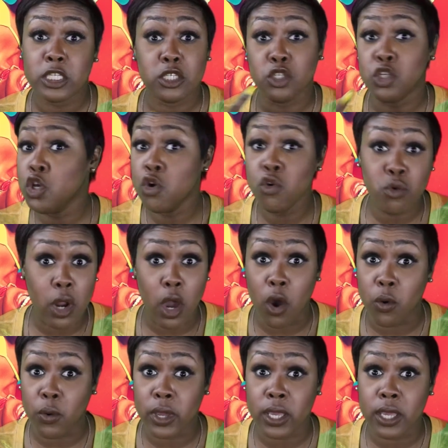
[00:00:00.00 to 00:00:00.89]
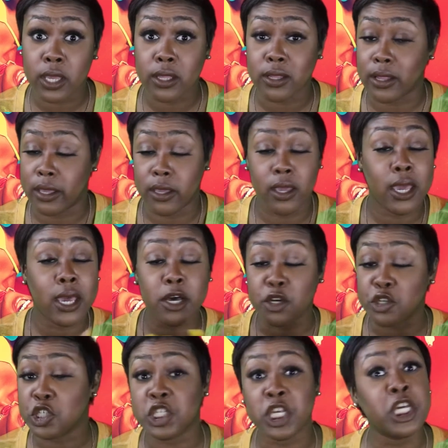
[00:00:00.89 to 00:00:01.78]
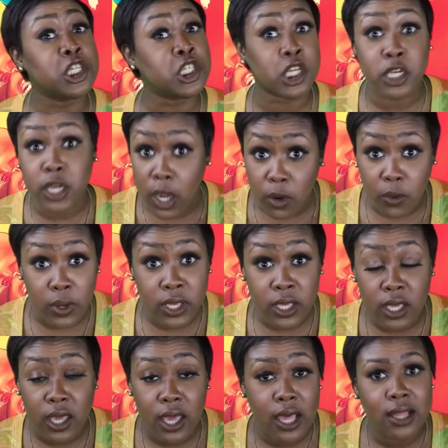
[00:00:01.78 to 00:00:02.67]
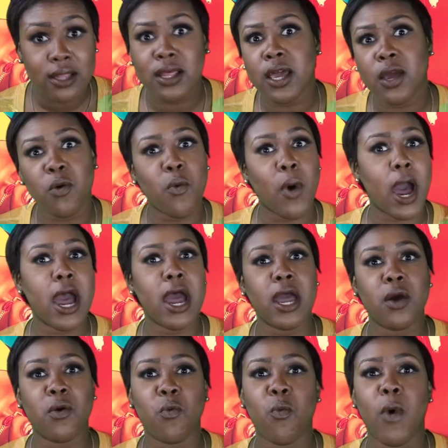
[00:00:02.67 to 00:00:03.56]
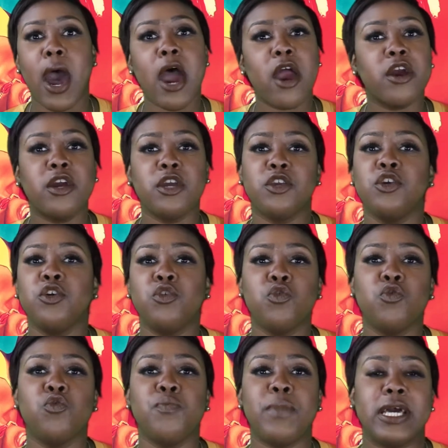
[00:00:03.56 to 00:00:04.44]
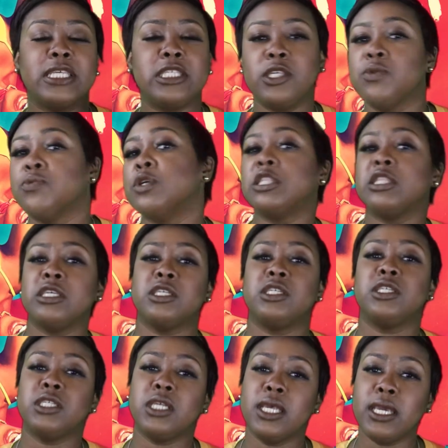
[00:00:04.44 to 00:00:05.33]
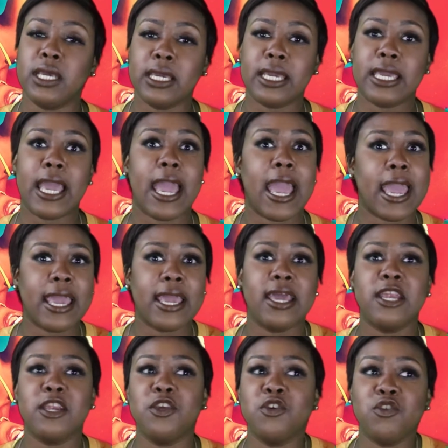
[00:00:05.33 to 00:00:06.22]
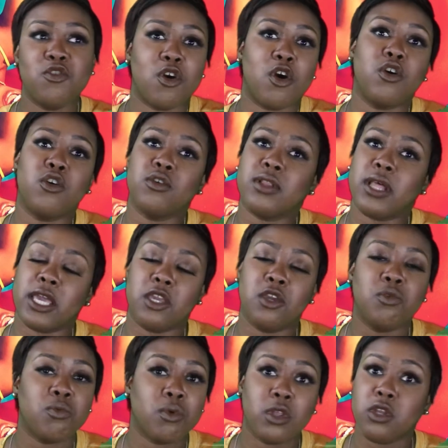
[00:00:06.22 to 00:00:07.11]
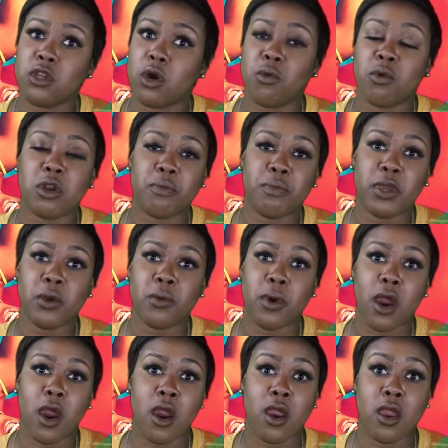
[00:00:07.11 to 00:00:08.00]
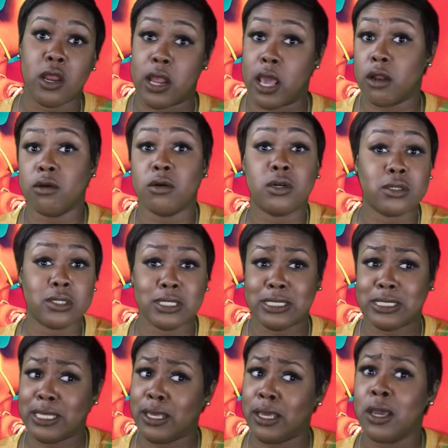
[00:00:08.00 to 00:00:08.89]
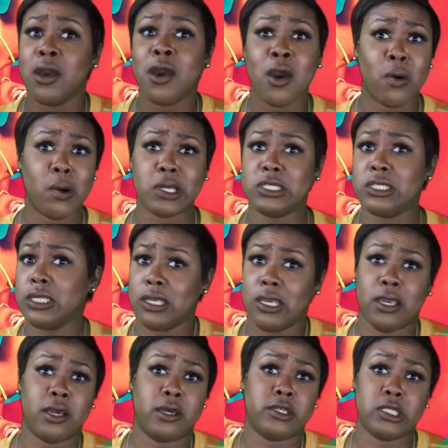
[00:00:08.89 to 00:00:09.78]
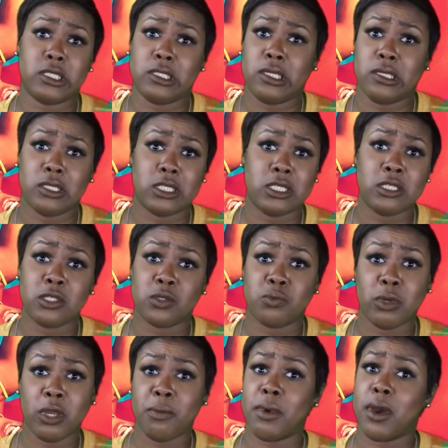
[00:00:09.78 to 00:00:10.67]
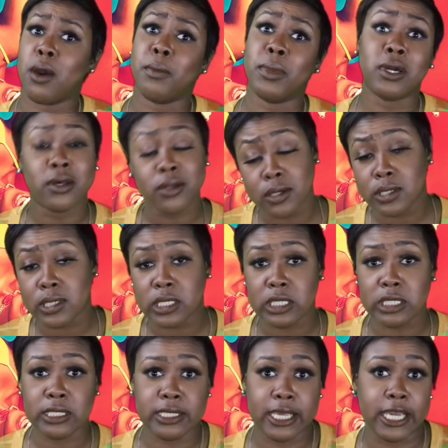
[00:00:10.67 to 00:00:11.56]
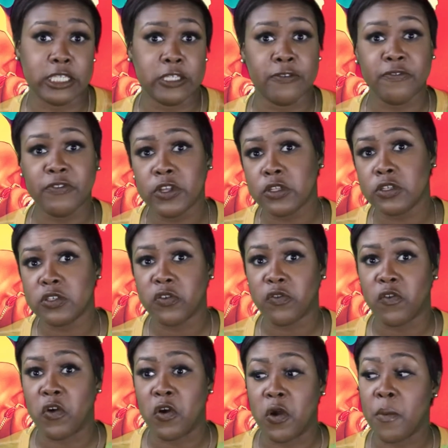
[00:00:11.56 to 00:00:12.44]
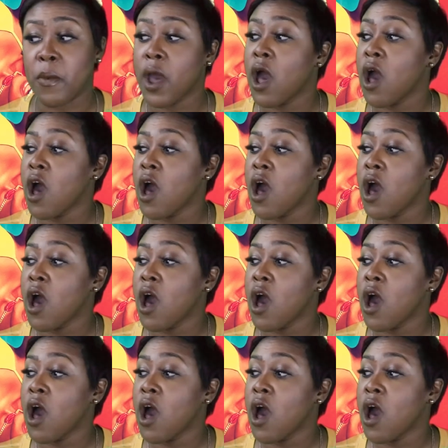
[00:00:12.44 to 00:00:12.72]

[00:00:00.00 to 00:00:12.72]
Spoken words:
You know it. Like, hell, she should know it. Like, why are you messing with this chick? And you know, like, you really don't want to be with her. And I don't understand why she can't understand that she's a rebound. But clearly, she's catching feelings for him.